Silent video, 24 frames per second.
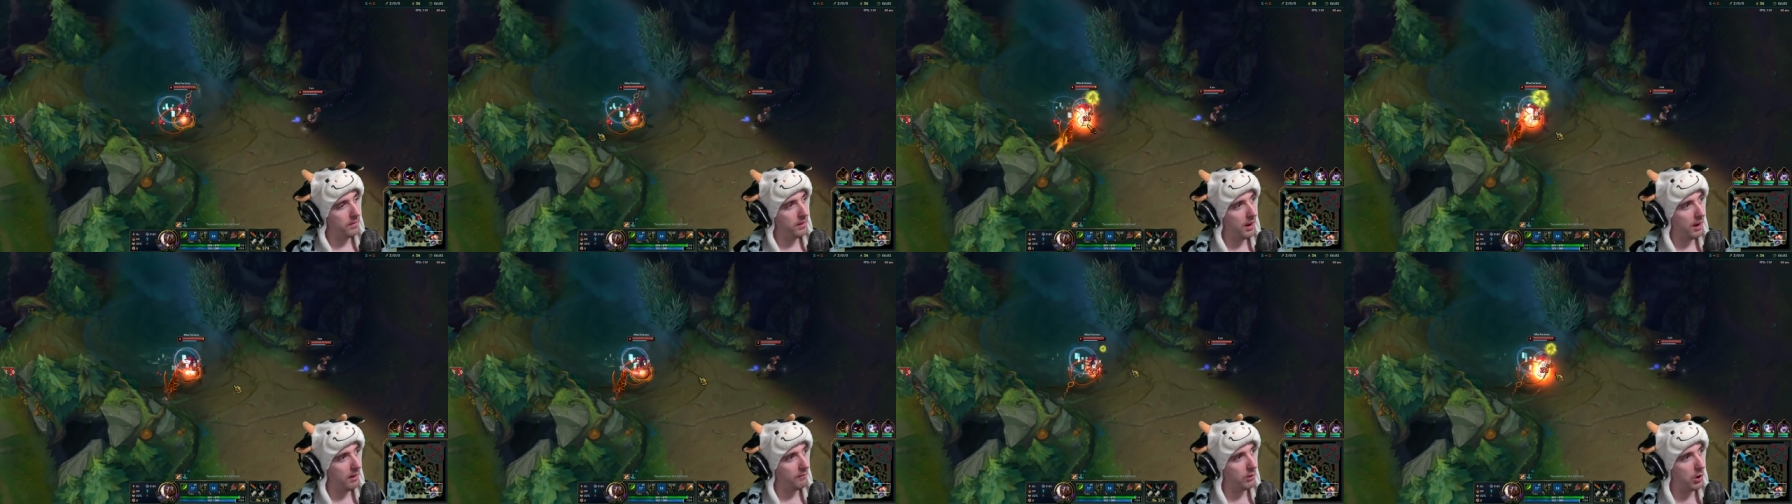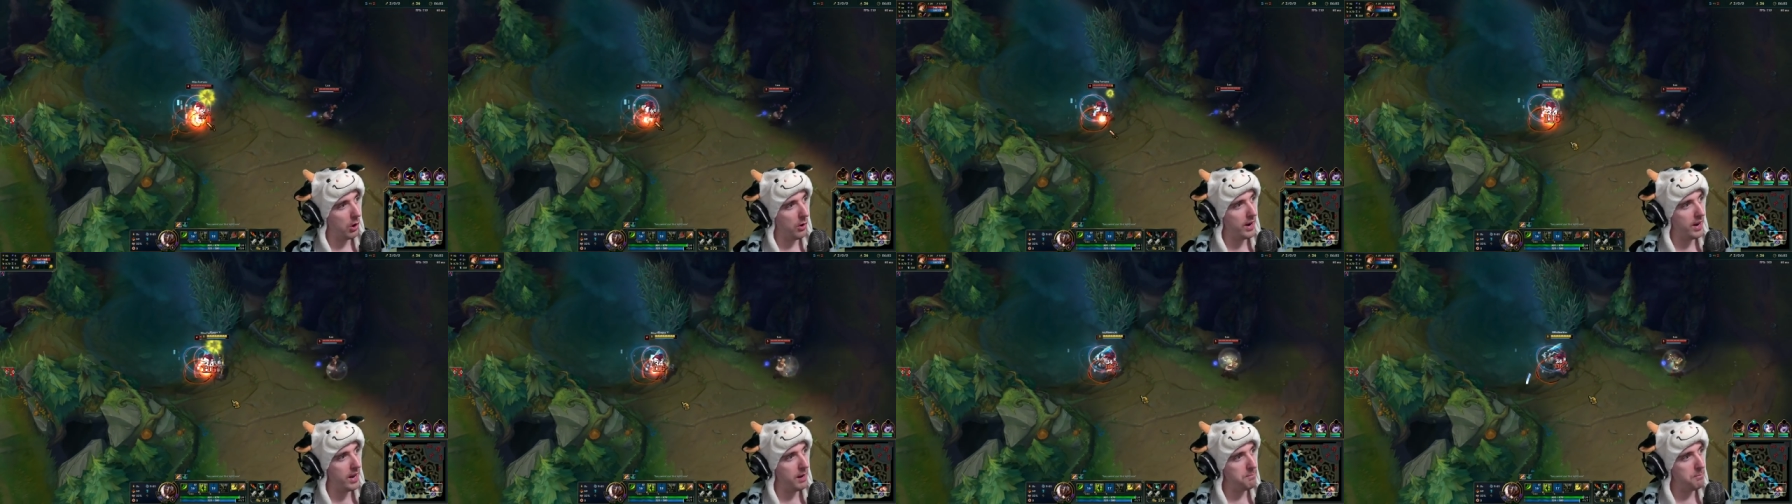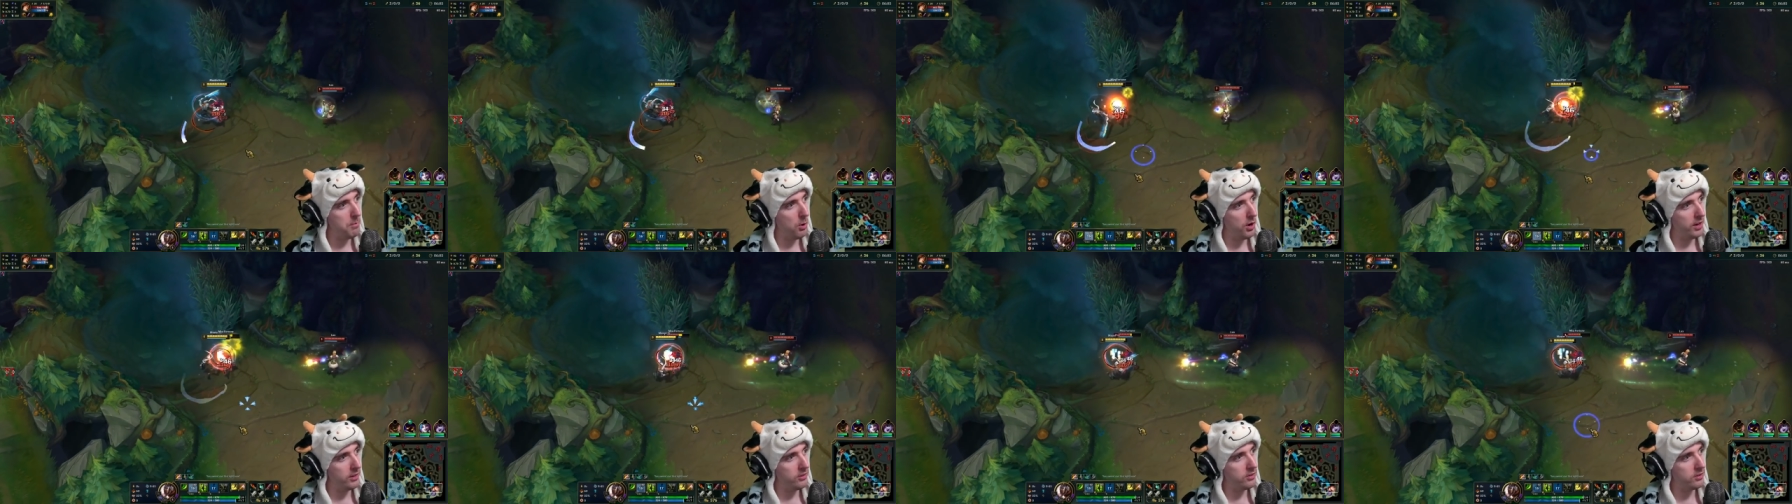I'm going in,
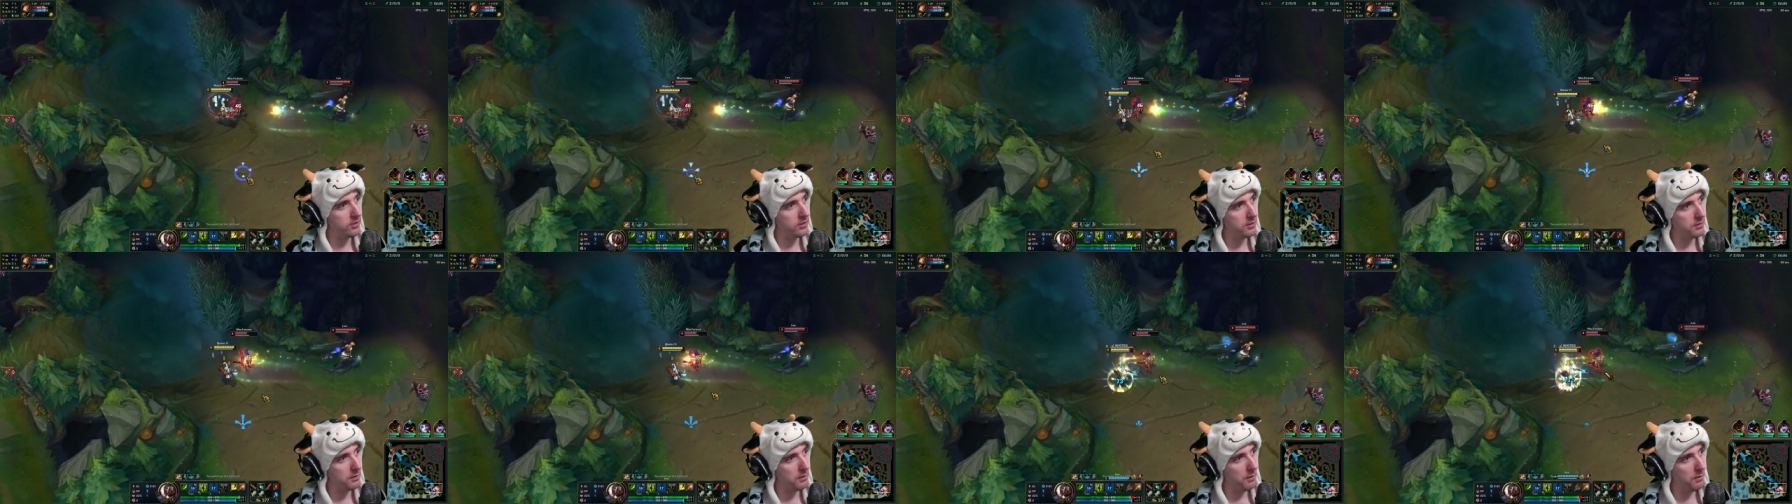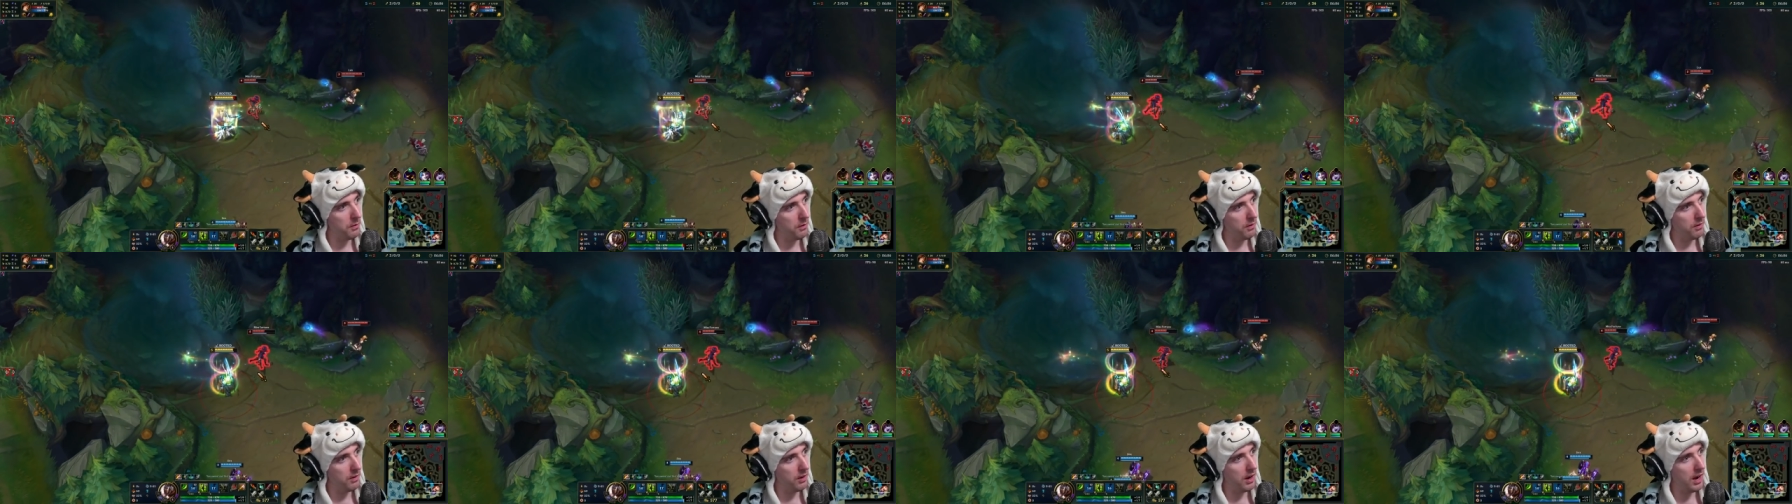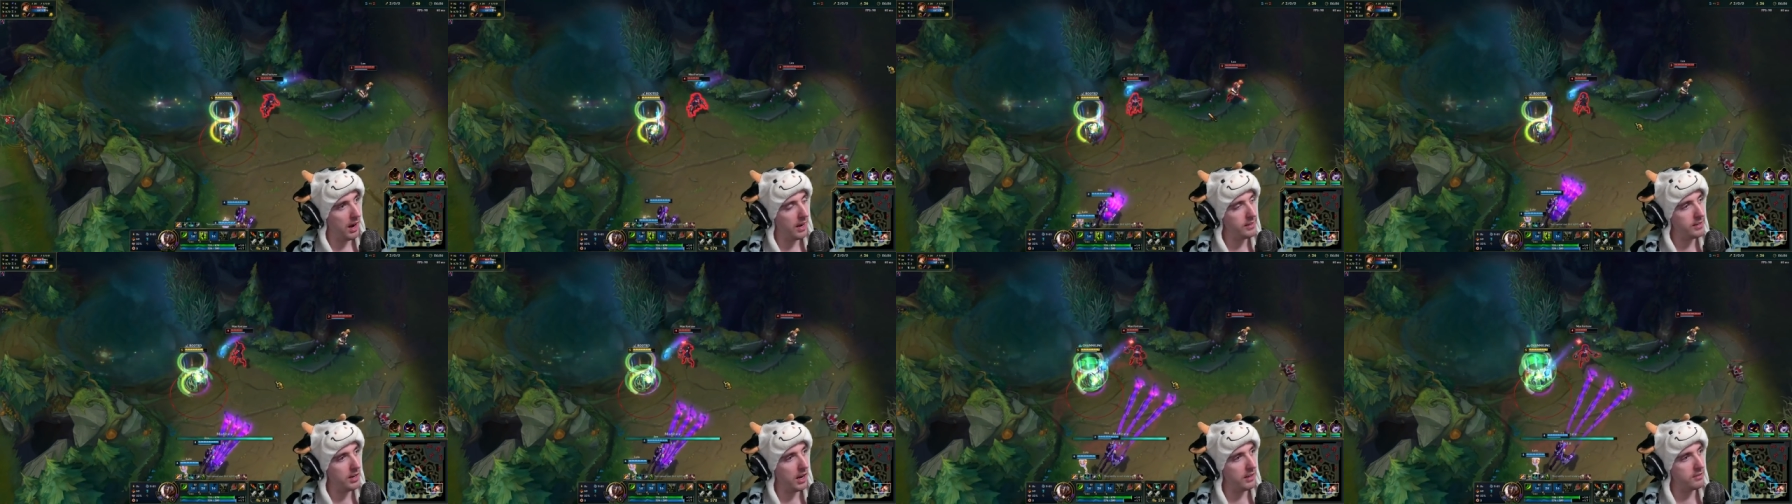boys.
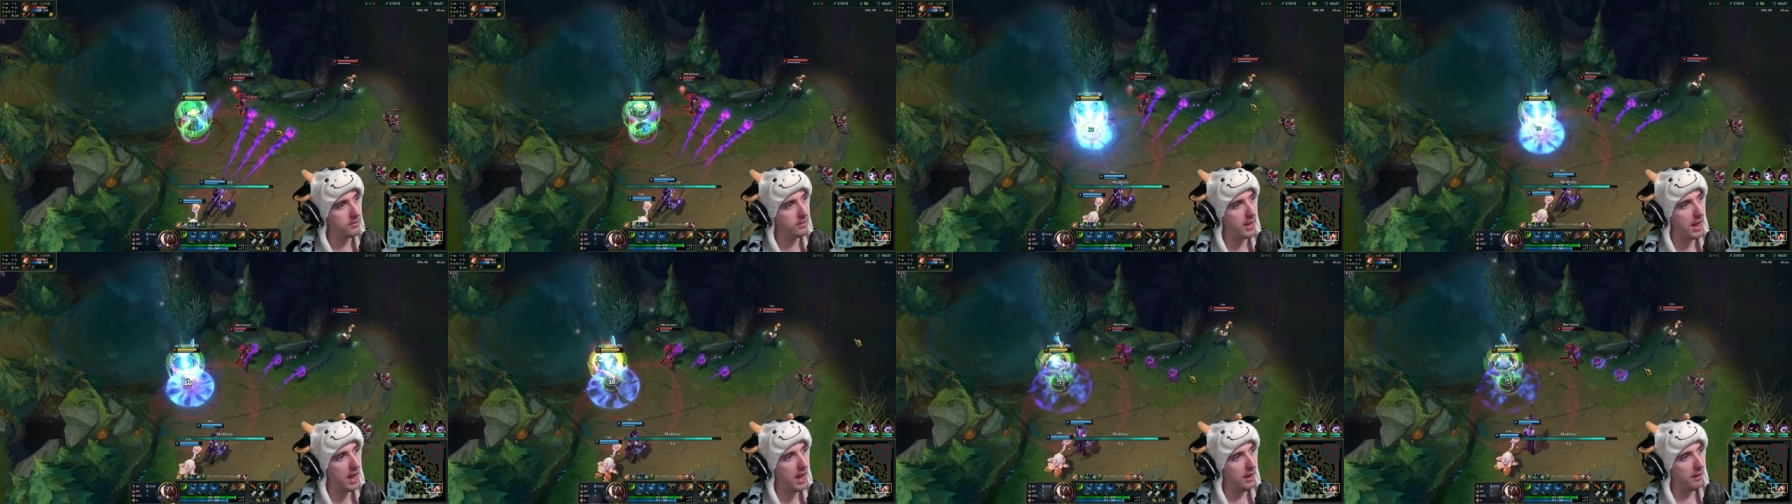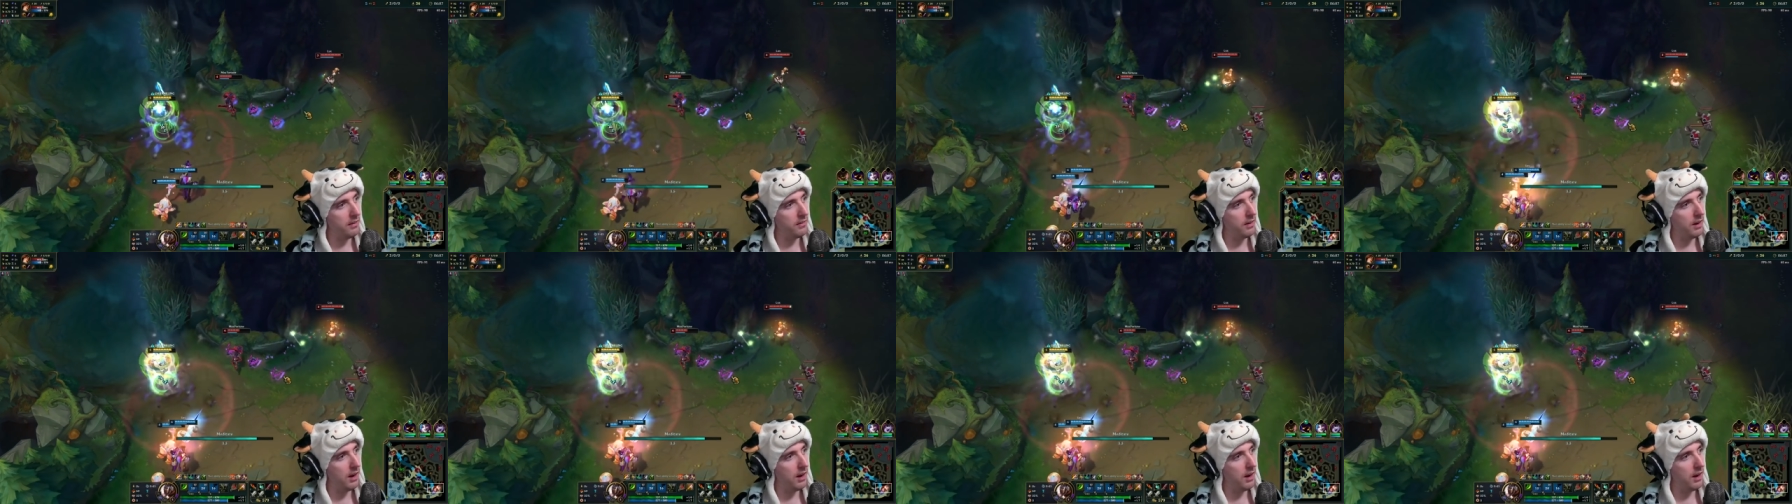I dodged that.